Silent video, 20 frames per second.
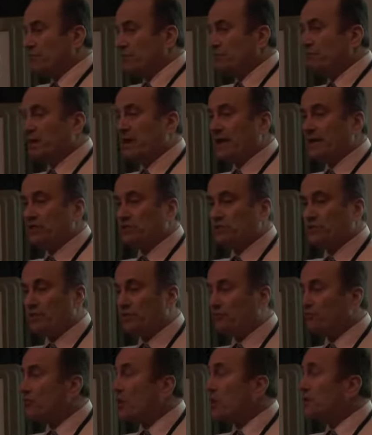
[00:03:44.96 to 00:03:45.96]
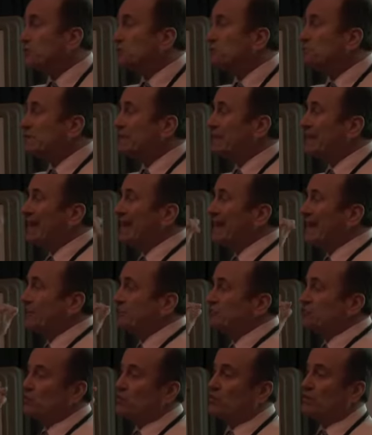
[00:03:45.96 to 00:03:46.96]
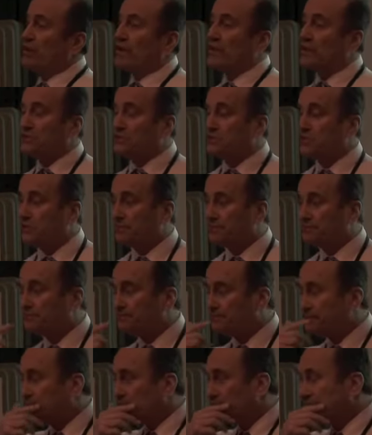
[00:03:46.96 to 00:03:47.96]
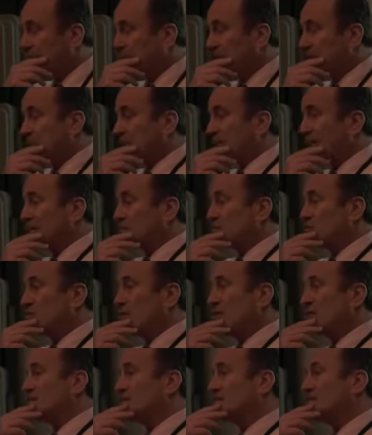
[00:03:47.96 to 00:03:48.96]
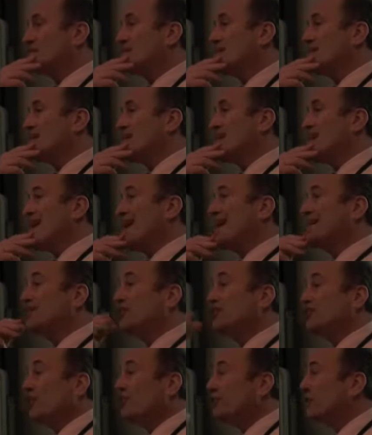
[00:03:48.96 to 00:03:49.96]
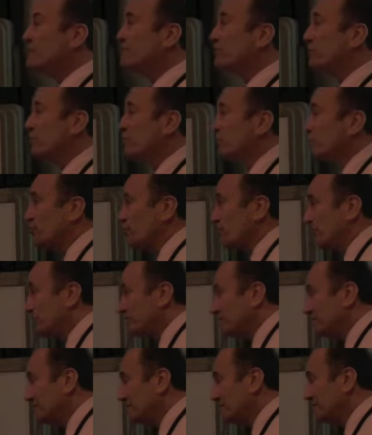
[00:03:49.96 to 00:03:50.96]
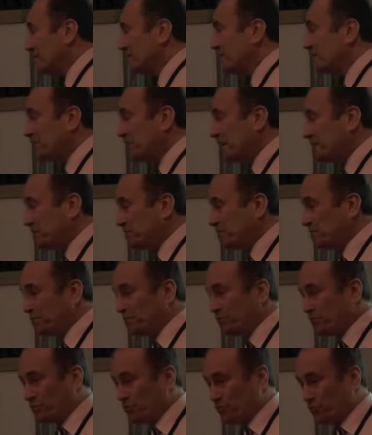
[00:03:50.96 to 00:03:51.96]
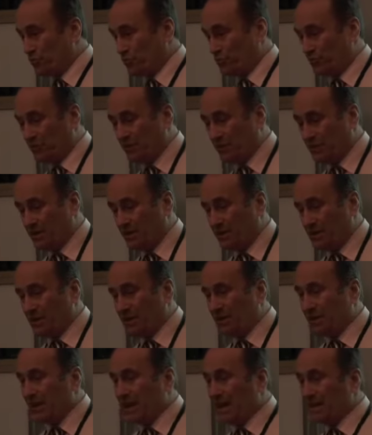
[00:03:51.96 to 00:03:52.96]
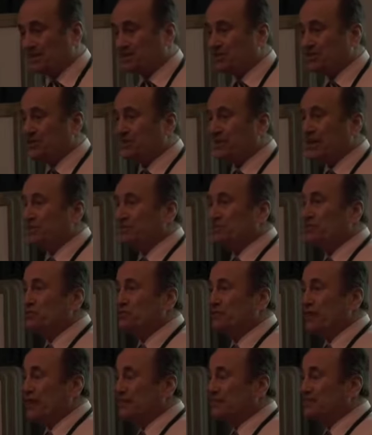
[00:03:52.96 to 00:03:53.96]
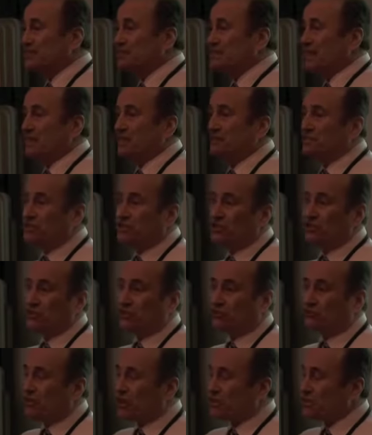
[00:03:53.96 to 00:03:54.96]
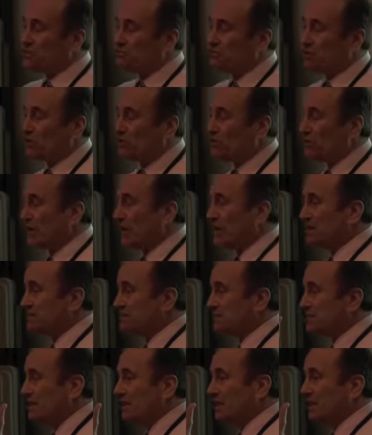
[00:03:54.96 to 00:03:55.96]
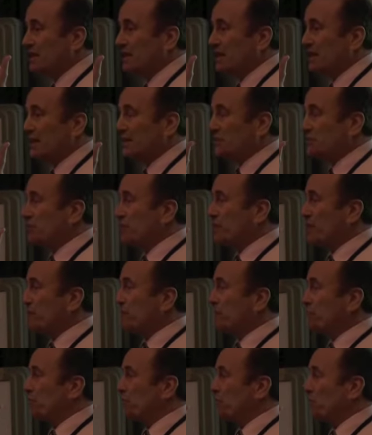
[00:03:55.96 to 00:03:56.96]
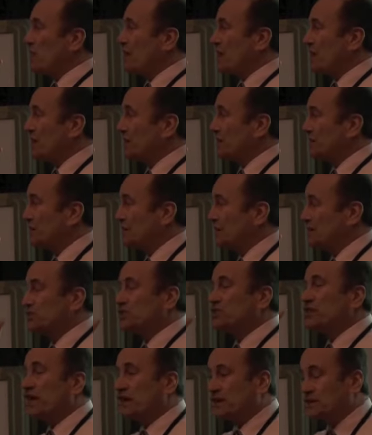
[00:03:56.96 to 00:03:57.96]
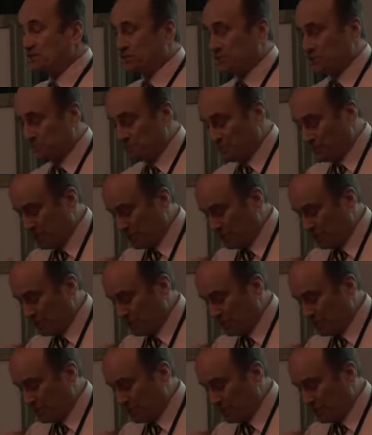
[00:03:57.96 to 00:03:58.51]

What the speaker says: replaced with rice milk and or calcium caltrate. And a lot improve. A lot of babies improve. And so they do that, and they continue on rice milk or caltrate for a while and then challenge them